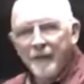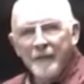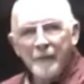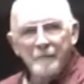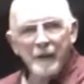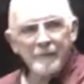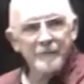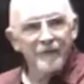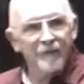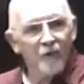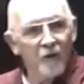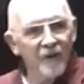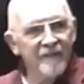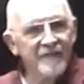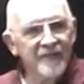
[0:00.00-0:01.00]
but
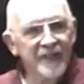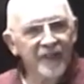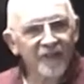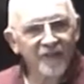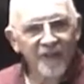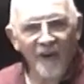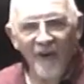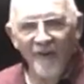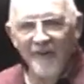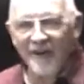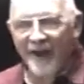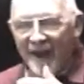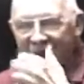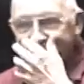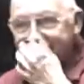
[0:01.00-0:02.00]
before everything started,
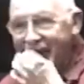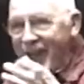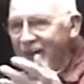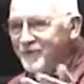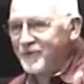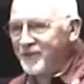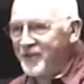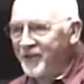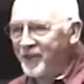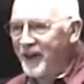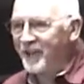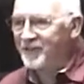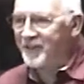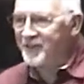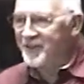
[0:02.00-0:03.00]
I was laughing with her, and I
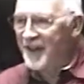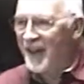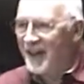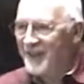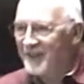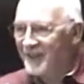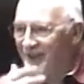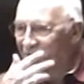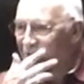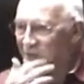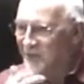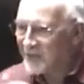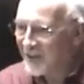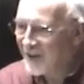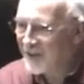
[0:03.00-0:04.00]
said, yeah, I went
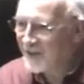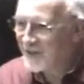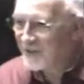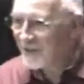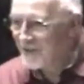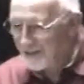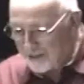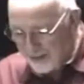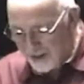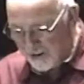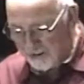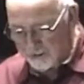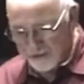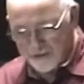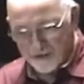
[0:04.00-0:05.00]
there, and the
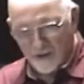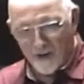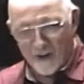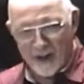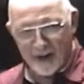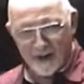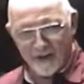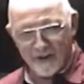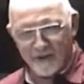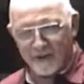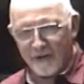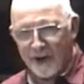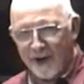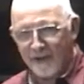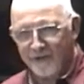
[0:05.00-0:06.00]
ushers all had on
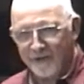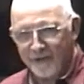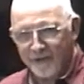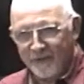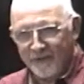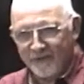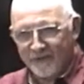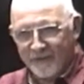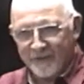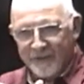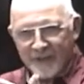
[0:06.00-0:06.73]
gray suits and